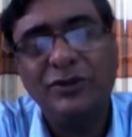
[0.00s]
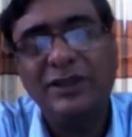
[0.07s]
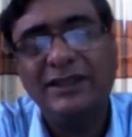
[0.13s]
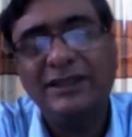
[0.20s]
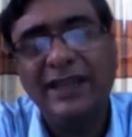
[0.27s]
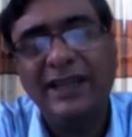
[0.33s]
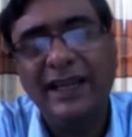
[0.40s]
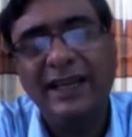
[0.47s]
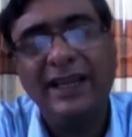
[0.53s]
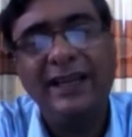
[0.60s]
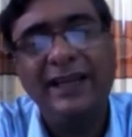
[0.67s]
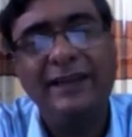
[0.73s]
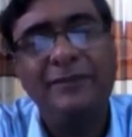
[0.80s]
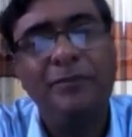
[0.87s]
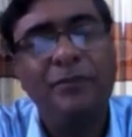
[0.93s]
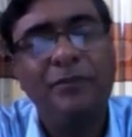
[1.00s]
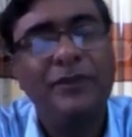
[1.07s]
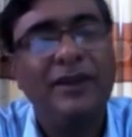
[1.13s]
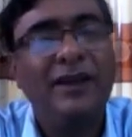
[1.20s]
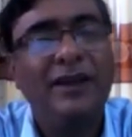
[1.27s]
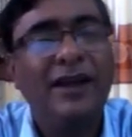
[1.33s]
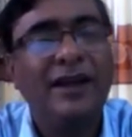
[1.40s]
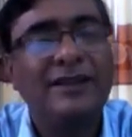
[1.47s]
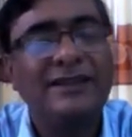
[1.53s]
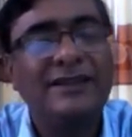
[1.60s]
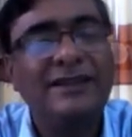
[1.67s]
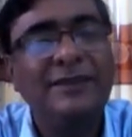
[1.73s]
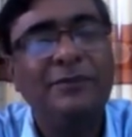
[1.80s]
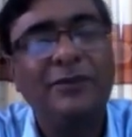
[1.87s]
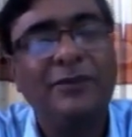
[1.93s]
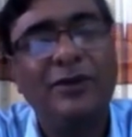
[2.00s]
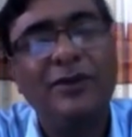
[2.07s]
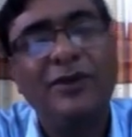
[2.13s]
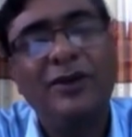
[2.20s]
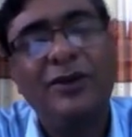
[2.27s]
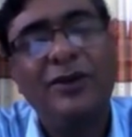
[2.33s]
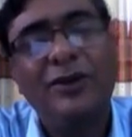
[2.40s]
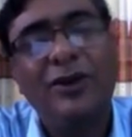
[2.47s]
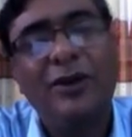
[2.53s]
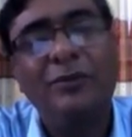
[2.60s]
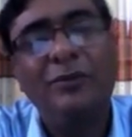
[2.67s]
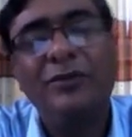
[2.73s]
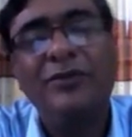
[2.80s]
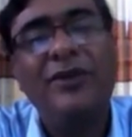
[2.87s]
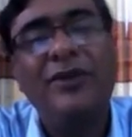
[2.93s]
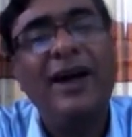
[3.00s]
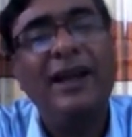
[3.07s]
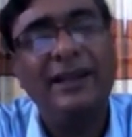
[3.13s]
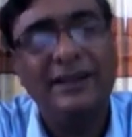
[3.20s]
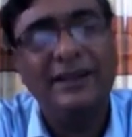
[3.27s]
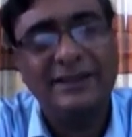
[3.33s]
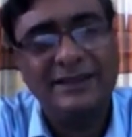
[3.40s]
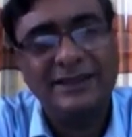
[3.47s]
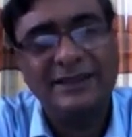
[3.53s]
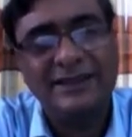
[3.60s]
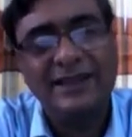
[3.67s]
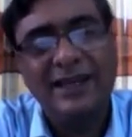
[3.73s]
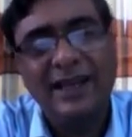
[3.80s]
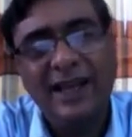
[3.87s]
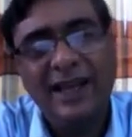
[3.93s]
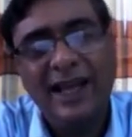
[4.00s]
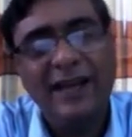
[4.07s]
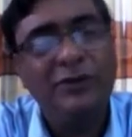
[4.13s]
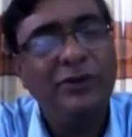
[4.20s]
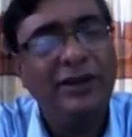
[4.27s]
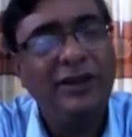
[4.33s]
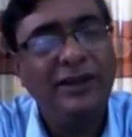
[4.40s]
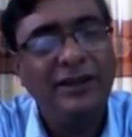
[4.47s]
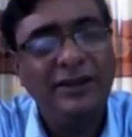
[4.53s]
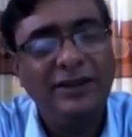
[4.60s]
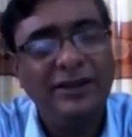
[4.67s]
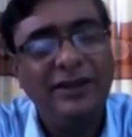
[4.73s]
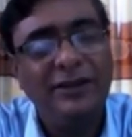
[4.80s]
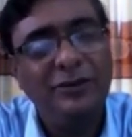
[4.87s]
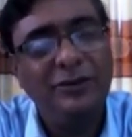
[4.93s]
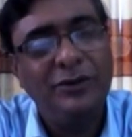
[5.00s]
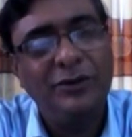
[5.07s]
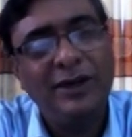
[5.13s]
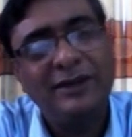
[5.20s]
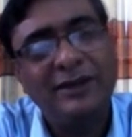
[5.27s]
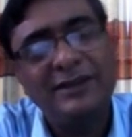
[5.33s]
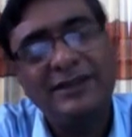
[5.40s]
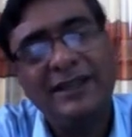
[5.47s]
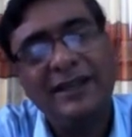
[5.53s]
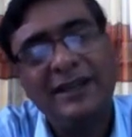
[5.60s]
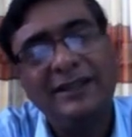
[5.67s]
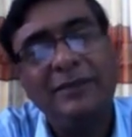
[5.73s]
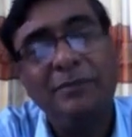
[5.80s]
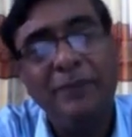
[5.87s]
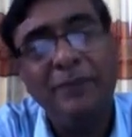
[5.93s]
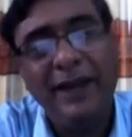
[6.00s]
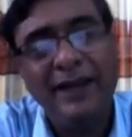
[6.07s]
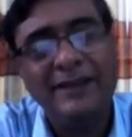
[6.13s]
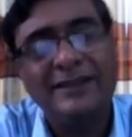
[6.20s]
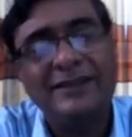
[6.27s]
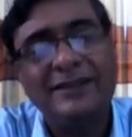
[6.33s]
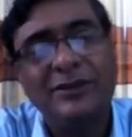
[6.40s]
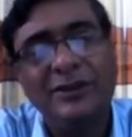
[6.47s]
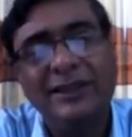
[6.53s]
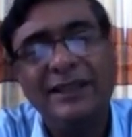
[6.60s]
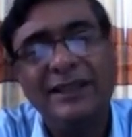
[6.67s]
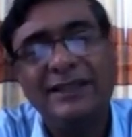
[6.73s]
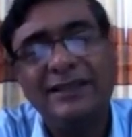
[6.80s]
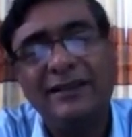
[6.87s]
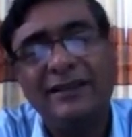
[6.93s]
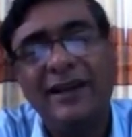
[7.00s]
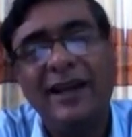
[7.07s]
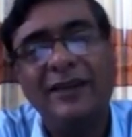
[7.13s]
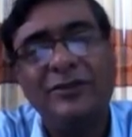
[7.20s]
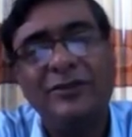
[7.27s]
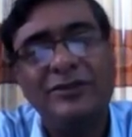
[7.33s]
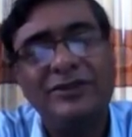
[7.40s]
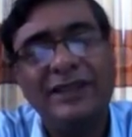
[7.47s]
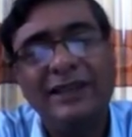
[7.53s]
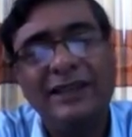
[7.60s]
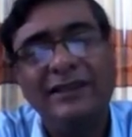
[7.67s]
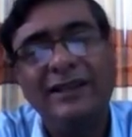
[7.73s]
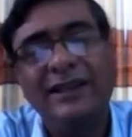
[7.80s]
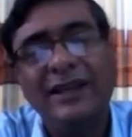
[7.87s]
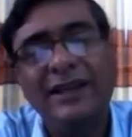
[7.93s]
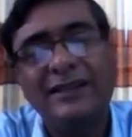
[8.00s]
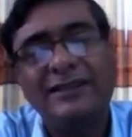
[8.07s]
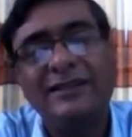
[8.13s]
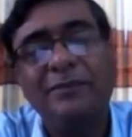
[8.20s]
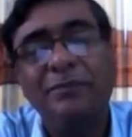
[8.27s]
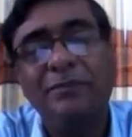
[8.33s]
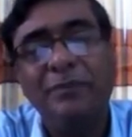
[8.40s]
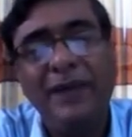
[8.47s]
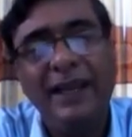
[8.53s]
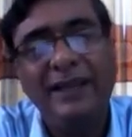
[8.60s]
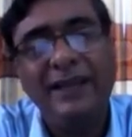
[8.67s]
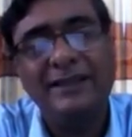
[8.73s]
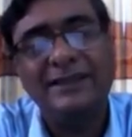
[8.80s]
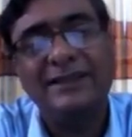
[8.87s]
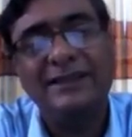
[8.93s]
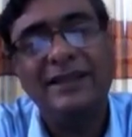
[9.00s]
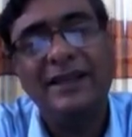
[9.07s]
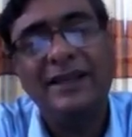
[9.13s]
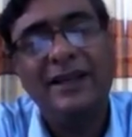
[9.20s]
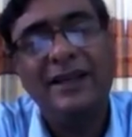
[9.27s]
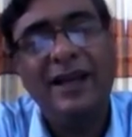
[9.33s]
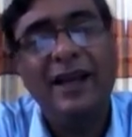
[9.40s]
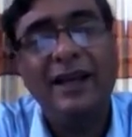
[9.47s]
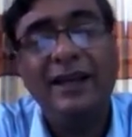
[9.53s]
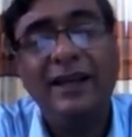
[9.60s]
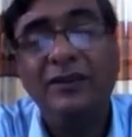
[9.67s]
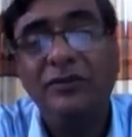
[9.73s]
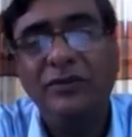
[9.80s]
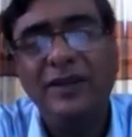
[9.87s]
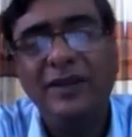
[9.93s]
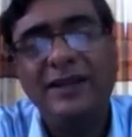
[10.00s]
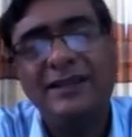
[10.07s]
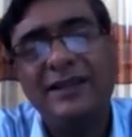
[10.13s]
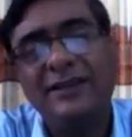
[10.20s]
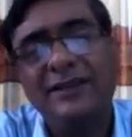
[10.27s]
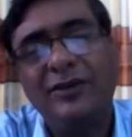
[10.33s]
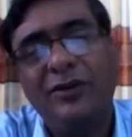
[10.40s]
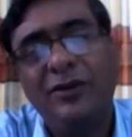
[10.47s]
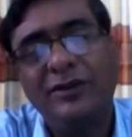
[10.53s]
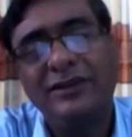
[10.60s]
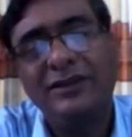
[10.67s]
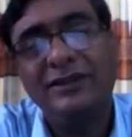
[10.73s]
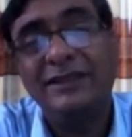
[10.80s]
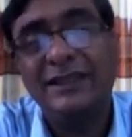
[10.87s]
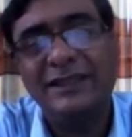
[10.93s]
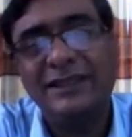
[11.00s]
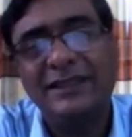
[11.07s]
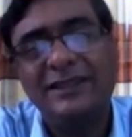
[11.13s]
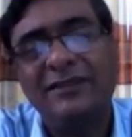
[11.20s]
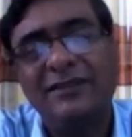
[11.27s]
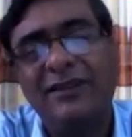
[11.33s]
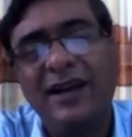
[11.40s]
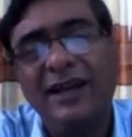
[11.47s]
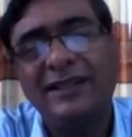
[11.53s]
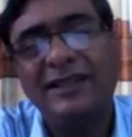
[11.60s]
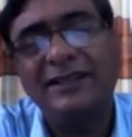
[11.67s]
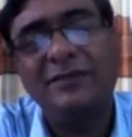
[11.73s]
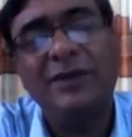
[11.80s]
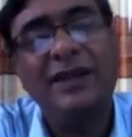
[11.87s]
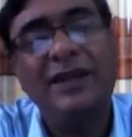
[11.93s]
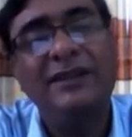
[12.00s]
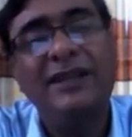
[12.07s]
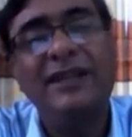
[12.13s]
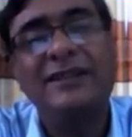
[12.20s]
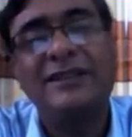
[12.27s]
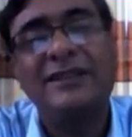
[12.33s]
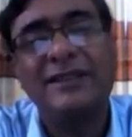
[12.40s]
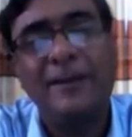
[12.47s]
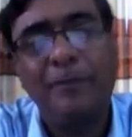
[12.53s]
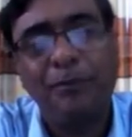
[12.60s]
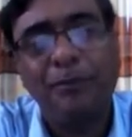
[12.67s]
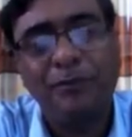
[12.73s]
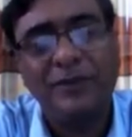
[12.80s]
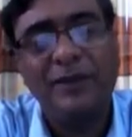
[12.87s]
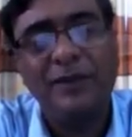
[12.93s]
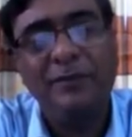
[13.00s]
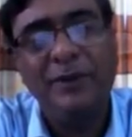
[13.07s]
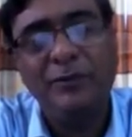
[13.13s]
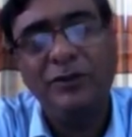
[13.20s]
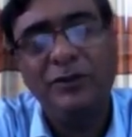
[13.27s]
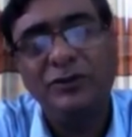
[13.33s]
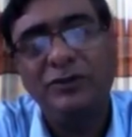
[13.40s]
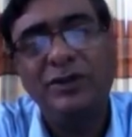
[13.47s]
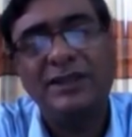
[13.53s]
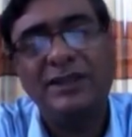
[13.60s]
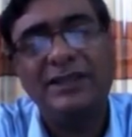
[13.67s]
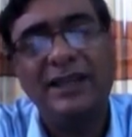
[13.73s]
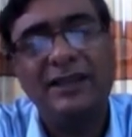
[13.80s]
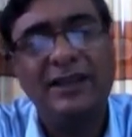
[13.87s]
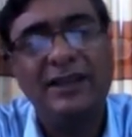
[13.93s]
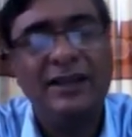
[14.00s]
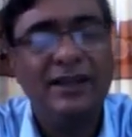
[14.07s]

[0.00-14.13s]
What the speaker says: is again a symbol of dryness. Agony, you understand the pains. So this line also indicates the pains inflicted on Jesus Christ by these people, Judas and